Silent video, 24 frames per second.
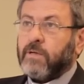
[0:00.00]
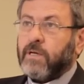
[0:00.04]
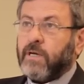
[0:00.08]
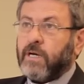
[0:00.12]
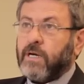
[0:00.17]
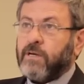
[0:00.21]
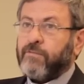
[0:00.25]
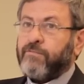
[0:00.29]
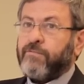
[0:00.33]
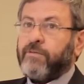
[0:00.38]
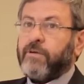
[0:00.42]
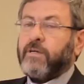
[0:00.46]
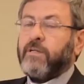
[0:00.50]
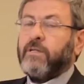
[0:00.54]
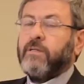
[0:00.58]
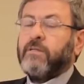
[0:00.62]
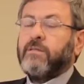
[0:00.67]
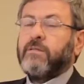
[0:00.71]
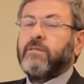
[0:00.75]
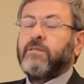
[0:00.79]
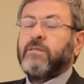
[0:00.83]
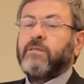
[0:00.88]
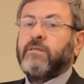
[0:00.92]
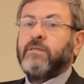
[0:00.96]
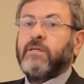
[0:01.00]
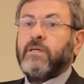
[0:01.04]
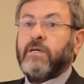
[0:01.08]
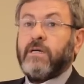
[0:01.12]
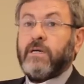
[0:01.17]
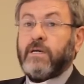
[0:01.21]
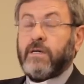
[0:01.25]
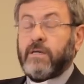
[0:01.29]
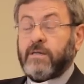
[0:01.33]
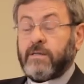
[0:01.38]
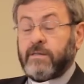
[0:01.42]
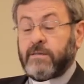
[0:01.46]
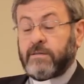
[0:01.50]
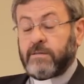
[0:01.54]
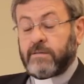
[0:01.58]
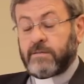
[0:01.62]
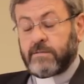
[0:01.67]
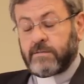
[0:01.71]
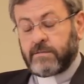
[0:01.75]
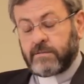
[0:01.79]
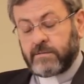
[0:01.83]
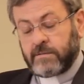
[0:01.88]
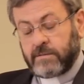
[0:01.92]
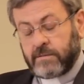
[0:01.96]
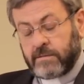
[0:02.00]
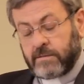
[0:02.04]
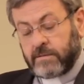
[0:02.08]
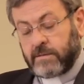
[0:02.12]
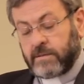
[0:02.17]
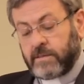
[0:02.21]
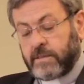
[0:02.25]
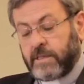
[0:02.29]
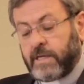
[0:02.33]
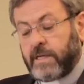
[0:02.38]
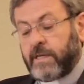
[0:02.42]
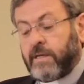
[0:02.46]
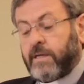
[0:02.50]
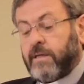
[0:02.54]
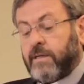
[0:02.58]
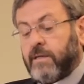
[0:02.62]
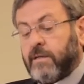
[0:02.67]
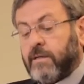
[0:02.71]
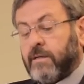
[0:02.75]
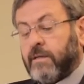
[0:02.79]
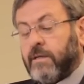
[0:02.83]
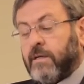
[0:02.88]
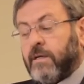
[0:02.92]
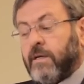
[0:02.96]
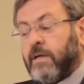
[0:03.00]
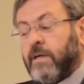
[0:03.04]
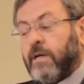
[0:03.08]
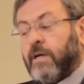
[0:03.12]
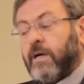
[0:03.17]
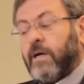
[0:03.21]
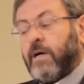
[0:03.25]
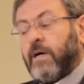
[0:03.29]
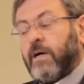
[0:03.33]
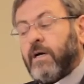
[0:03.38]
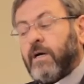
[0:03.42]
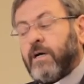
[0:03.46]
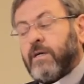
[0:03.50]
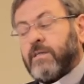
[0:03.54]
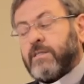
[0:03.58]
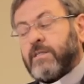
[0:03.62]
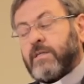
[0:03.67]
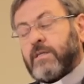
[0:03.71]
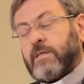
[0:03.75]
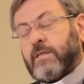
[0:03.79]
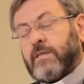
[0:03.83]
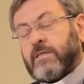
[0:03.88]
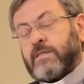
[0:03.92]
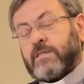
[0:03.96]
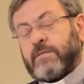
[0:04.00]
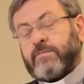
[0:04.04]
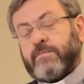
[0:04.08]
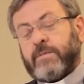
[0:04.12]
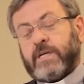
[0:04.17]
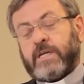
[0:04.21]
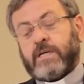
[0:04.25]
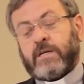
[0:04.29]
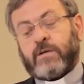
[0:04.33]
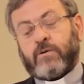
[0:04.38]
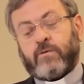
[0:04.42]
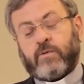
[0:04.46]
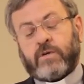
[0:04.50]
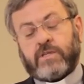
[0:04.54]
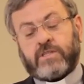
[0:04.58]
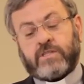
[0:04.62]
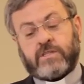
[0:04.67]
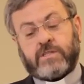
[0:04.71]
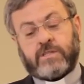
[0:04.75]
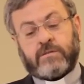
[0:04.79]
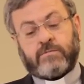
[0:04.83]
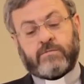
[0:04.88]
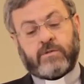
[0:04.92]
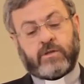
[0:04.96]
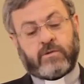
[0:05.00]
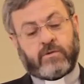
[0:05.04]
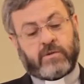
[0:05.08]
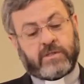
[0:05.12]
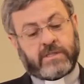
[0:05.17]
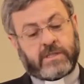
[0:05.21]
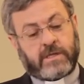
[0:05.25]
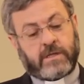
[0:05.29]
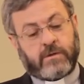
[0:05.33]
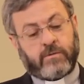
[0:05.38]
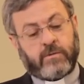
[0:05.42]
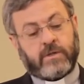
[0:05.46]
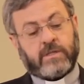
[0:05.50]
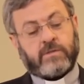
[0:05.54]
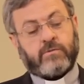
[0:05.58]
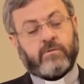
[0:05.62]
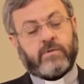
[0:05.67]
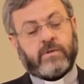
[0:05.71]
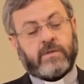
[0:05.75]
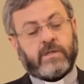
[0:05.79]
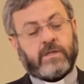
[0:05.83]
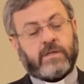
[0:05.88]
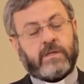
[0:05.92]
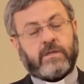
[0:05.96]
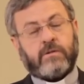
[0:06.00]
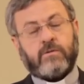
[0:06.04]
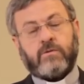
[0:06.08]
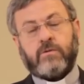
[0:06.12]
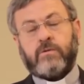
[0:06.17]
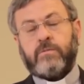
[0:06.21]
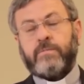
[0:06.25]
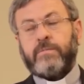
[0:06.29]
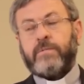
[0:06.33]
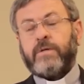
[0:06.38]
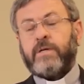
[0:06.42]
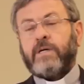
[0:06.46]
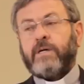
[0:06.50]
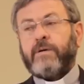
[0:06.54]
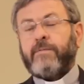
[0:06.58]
I felt, and they asked us many questions because I was with a group.